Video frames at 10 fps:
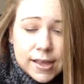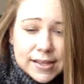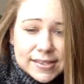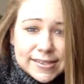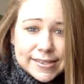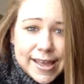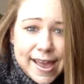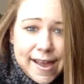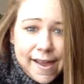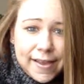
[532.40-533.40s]
that's
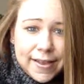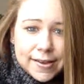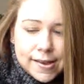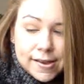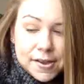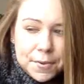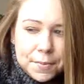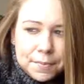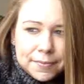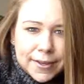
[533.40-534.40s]
that.
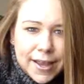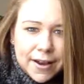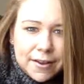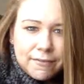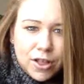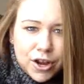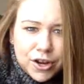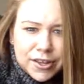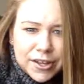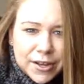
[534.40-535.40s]
Kind of
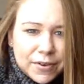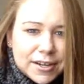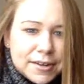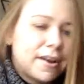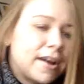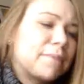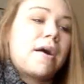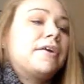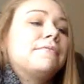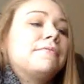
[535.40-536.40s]
longer than I wanted to talk
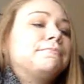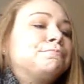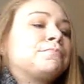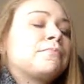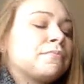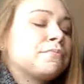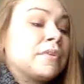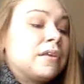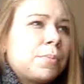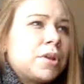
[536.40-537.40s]
about it.
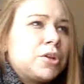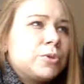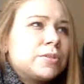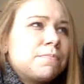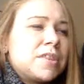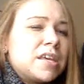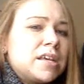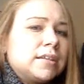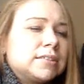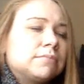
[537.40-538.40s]
So I'm going to do some
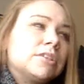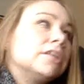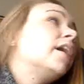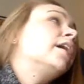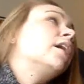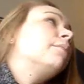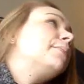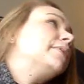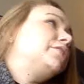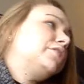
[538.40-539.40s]
things. I'm going to hang up my
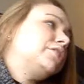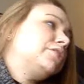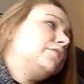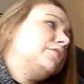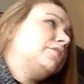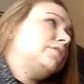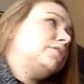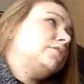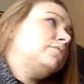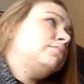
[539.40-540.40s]

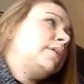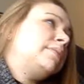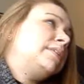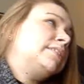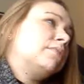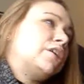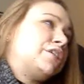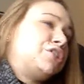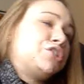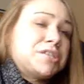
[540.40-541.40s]
pictures, maybe some
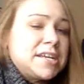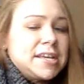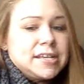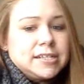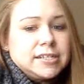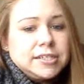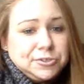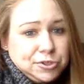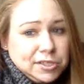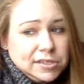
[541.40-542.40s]
laundry and
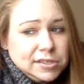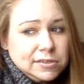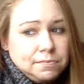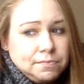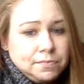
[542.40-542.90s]
dishes